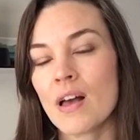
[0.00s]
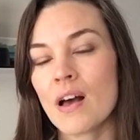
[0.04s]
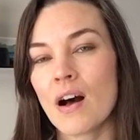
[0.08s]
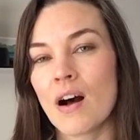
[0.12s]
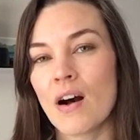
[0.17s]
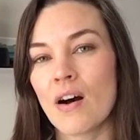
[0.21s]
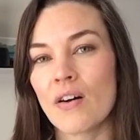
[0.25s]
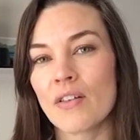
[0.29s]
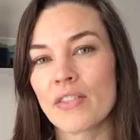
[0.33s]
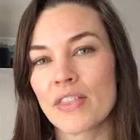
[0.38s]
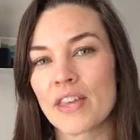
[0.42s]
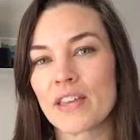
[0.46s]

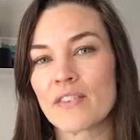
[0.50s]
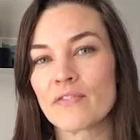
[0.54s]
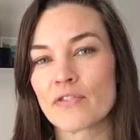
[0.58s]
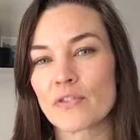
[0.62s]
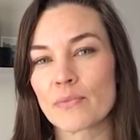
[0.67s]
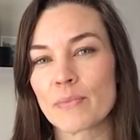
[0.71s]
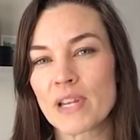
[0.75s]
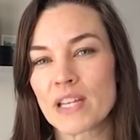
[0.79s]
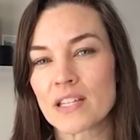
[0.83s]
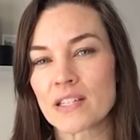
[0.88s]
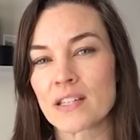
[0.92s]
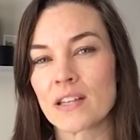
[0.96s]
all the
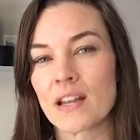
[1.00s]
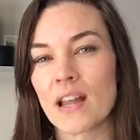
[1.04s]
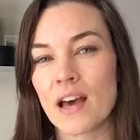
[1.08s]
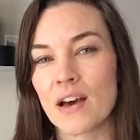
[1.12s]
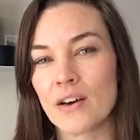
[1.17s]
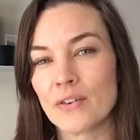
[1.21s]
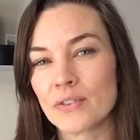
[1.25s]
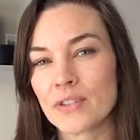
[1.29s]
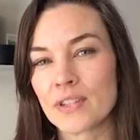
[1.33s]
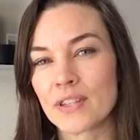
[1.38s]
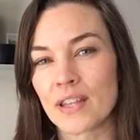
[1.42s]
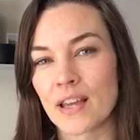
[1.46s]
information
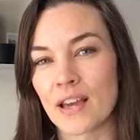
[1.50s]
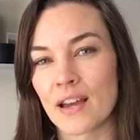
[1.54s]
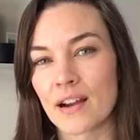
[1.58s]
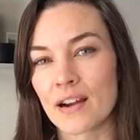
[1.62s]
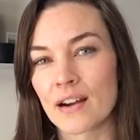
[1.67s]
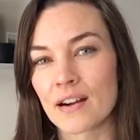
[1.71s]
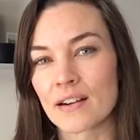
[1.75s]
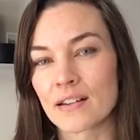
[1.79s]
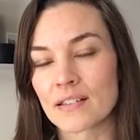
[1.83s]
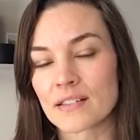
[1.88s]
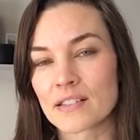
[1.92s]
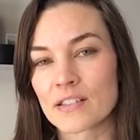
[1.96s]
out
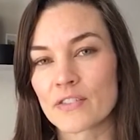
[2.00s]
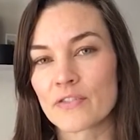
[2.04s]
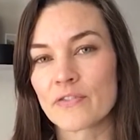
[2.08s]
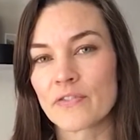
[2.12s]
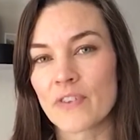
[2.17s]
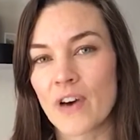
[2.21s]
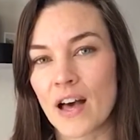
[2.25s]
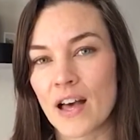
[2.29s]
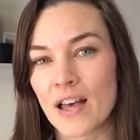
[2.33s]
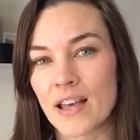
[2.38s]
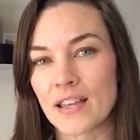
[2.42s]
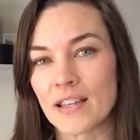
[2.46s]
there to
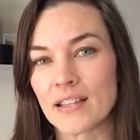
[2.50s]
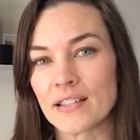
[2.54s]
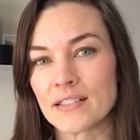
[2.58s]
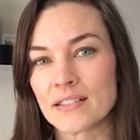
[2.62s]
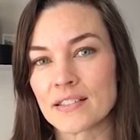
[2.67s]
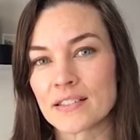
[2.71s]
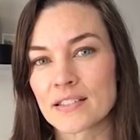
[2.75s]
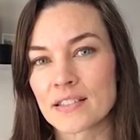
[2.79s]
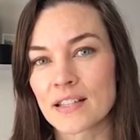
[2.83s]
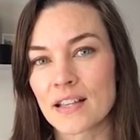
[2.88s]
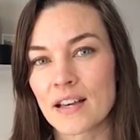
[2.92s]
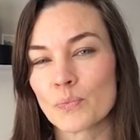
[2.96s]

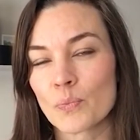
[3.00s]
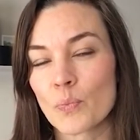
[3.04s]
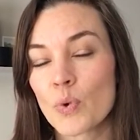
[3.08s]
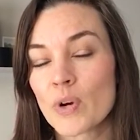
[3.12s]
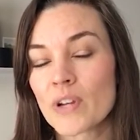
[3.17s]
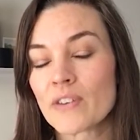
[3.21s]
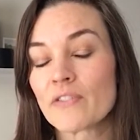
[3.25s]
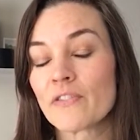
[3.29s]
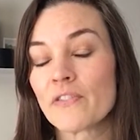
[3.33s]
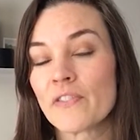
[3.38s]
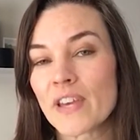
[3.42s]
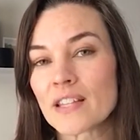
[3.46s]
find
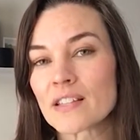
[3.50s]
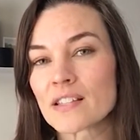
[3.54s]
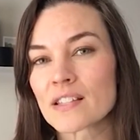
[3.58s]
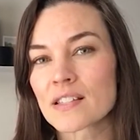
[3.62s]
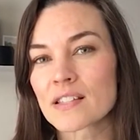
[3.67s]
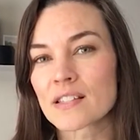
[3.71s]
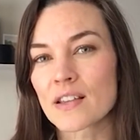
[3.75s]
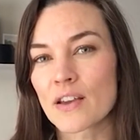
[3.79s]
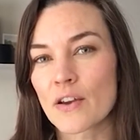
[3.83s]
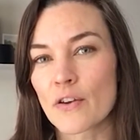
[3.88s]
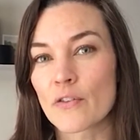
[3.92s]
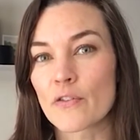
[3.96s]
what
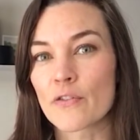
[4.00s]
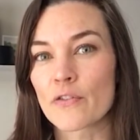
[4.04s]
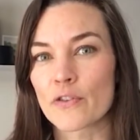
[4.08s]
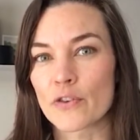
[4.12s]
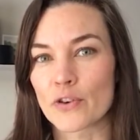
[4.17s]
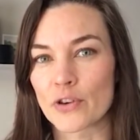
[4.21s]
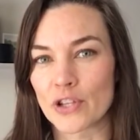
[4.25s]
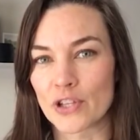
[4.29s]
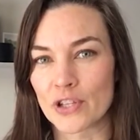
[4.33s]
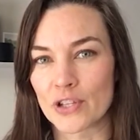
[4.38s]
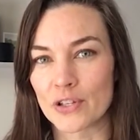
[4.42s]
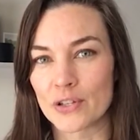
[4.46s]
fits
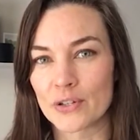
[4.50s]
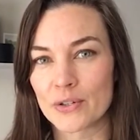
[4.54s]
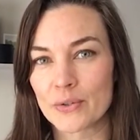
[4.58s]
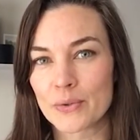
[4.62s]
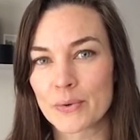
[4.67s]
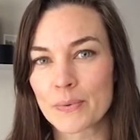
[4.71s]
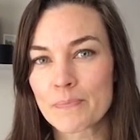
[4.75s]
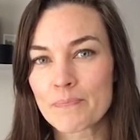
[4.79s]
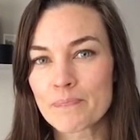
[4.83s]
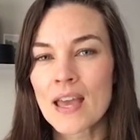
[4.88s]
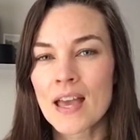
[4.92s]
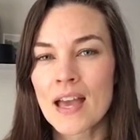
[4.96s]
for
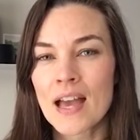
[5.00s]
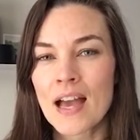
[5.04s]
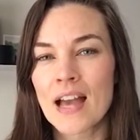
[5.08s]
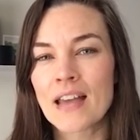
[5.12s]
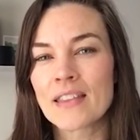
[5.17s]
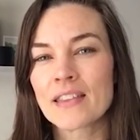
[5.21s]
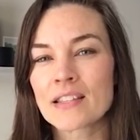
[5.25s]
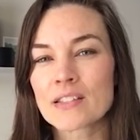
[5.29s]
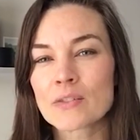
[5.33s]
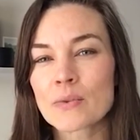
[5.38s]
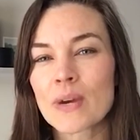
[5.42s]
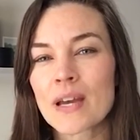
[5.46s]
you.
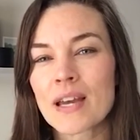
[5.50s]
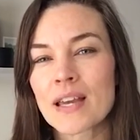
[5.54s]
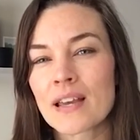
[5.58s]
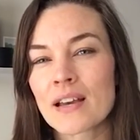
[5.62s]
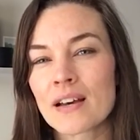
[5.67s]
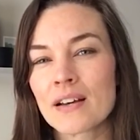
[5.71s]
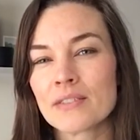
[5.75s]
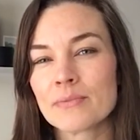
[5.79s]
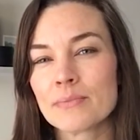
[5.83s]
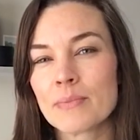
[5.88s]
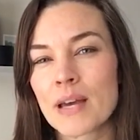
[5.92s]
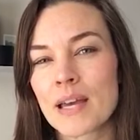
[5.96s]
And that's why I
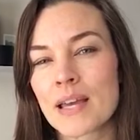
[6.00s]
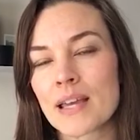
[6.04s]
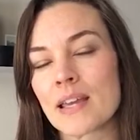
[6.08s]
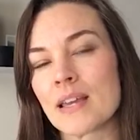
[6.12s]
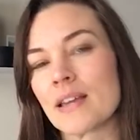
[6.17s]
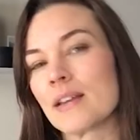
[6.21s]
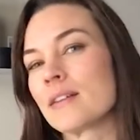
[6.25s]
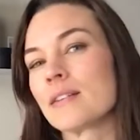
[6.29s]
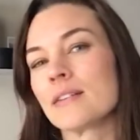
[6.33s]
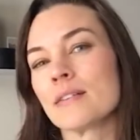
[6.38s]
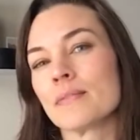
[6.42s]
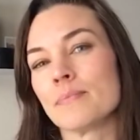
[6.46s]
called my
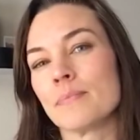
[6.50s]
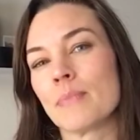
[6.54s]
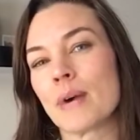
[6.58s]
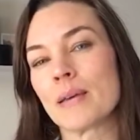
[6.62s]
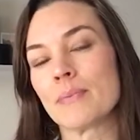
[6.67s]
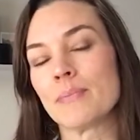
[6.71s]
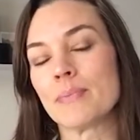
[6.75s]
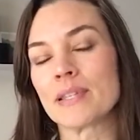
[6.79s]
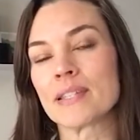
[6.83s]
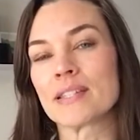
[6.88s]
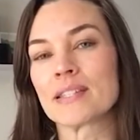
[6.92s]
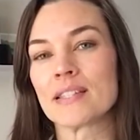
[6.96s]
my
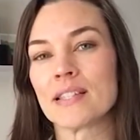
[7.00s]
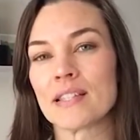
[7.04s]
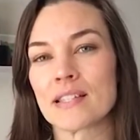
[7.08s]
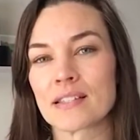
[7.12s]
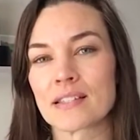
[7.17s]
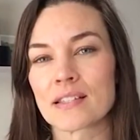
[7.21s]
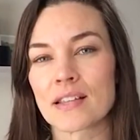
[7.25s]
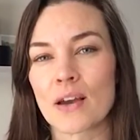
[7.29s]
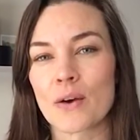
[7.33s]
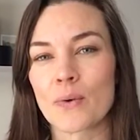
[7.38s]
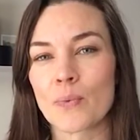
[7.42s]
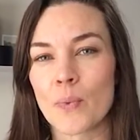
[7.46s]

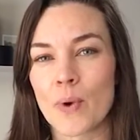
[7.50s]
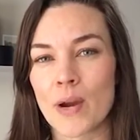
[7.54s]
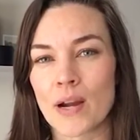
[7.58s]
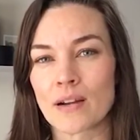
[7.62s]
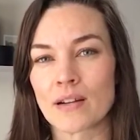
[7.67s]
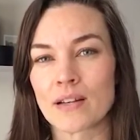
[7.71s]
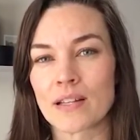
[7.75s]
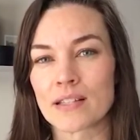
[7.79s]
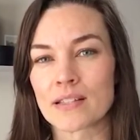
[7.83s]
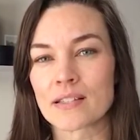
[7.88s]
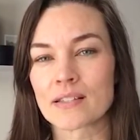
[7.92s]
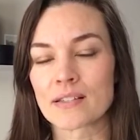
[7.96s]
business
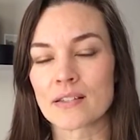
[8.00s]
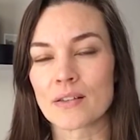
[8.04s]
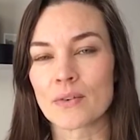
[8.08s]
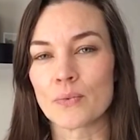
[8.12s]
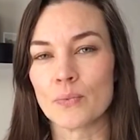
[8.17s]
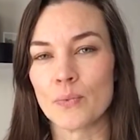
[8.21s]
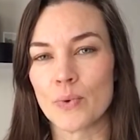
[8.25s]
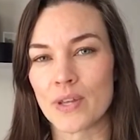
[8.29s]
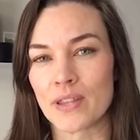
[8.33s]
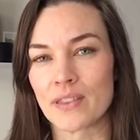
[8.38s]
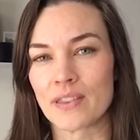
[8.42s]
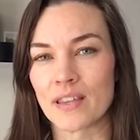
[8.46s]
awareness
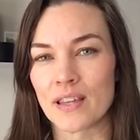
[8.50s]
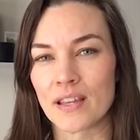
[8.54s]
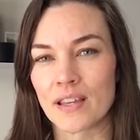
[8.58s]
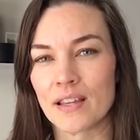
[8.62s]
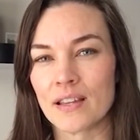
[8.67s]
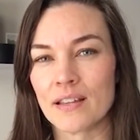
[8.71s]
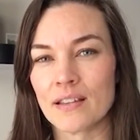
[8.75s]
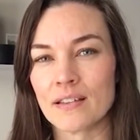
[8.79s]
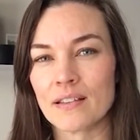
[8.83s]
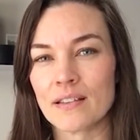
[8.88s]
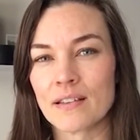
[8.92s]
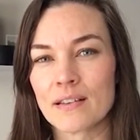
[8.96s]

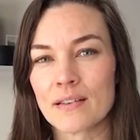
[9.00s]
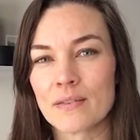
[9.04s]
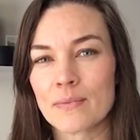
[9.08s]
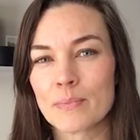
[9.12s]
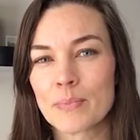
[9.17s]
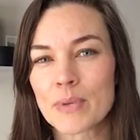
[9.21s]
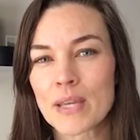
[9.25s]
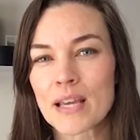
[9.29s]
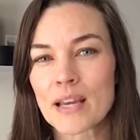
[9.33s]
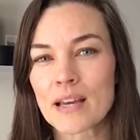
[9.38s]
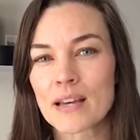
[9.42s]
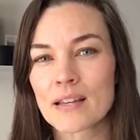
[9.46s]
within
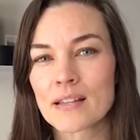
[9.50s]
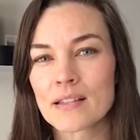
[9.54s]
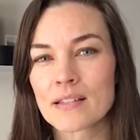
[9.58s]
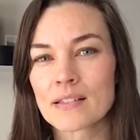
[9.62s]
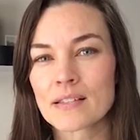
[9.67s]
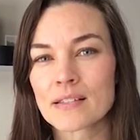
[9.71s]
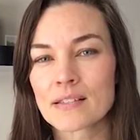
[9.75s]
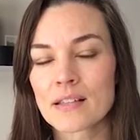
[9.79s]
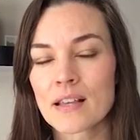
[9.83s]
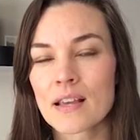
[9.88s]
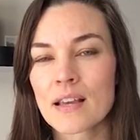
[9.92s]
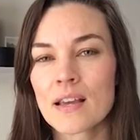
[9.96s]

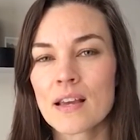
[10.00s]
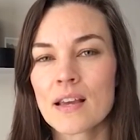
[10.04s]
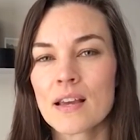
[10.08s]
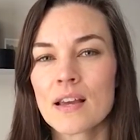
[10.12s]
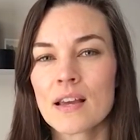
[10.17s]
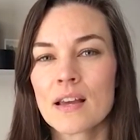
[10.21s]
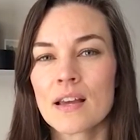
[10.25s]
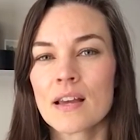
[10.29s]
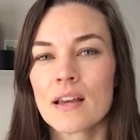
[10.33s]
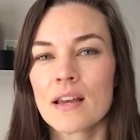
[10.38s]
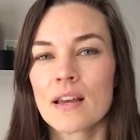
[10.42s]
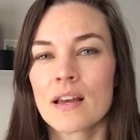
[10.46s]
because
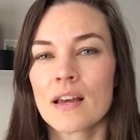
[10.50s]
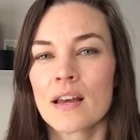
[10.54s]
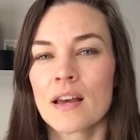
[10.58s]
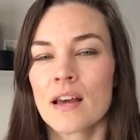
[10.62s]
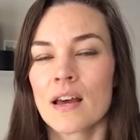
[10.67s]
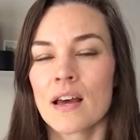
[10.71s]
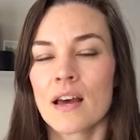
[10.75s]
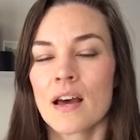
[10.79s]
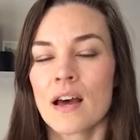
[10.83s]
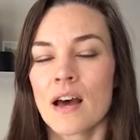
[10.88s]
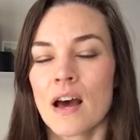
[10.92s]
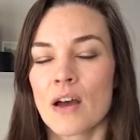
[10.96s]

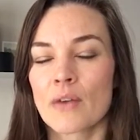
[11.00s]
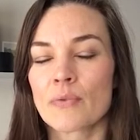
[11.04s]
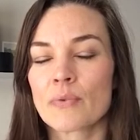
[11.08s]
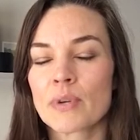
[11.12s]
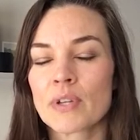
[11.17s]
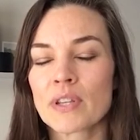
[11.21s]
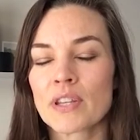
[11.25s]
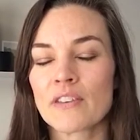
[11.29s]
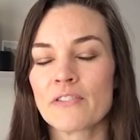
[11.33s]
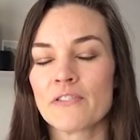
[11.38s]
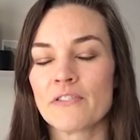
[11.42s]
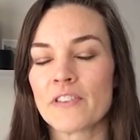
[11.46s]
I
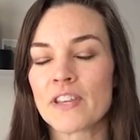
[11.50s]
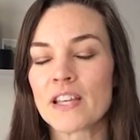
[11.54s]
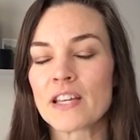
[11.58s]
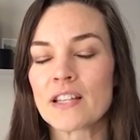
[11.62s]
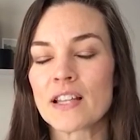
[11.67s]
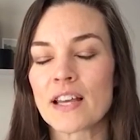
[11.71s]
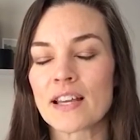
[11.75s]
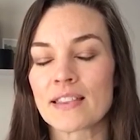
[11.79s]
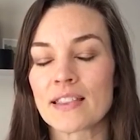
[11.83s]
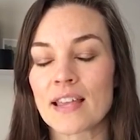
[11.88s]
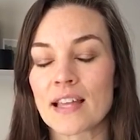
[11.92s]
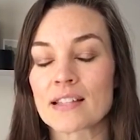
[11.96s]
really feel
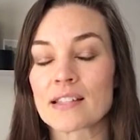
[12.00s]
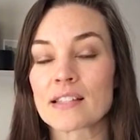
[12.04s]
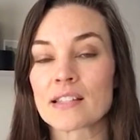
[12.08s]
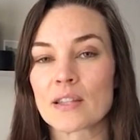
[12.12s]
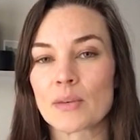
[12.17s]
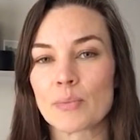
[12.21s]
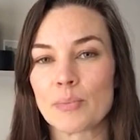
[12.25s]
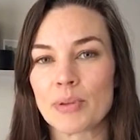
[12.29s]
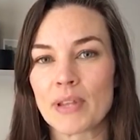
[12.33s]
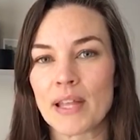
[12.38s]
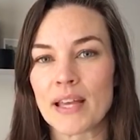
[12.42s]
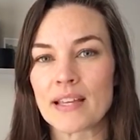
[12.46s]
like that's
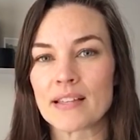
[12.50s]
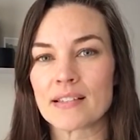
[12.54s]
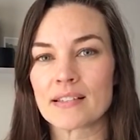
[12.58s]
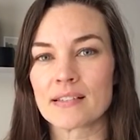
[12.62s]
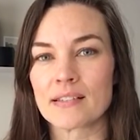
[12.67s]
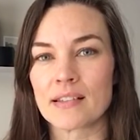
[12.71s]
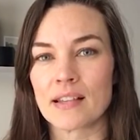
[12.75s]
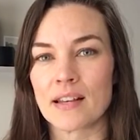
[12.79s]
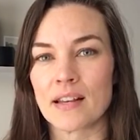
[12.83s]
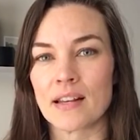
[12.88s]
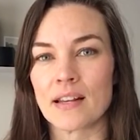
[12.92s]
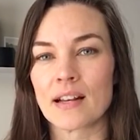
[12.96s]
the place
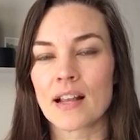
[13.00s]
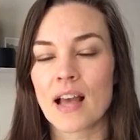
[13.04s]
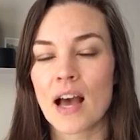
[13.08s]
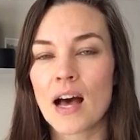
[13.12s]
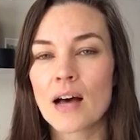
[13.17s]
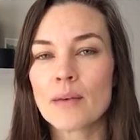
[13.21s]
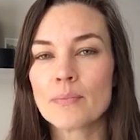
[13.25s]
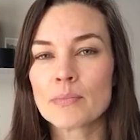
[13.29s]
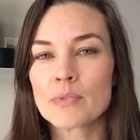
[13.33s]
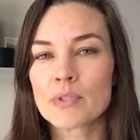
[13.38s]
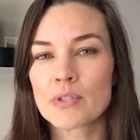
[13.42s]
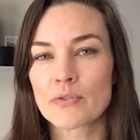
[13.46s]
that it
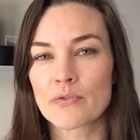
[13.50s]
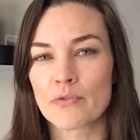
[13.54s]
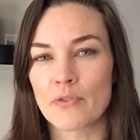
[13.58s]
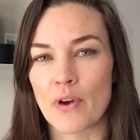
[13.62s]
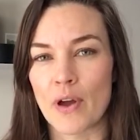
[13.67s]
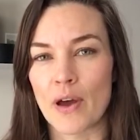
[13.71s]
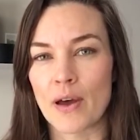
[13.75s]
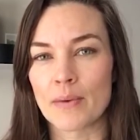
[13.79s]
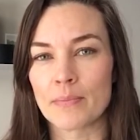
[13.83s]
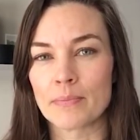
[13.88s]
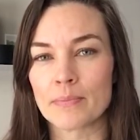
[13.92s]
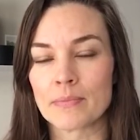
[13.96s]
comes
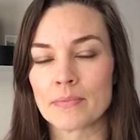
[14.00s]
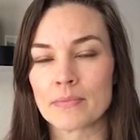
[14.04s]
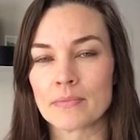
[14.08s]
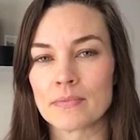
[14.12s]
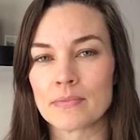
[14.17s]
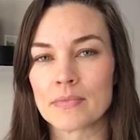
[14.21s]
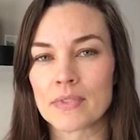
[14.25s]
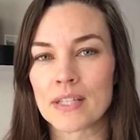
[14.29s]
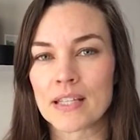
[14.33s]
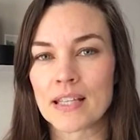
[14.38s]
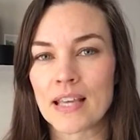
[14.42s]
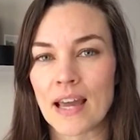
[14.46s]
from.
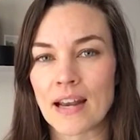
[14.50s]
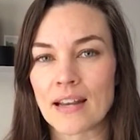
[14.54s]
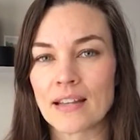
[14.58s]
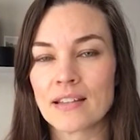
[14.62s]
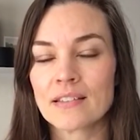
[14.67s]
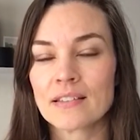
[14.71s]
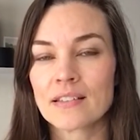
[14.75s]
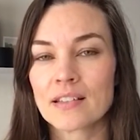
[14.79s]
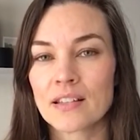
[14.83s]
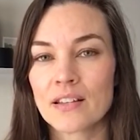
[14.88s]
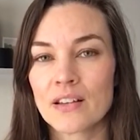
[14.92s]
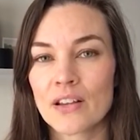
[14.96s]

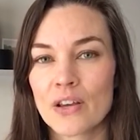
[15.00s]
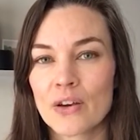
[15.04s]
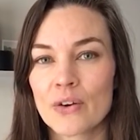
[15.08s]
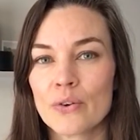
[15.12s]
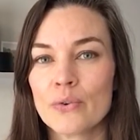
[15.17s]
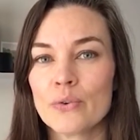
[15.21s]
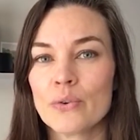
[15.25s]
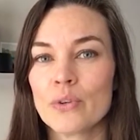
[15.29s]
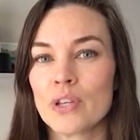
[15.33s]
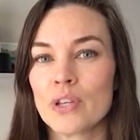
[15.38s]
Getting to know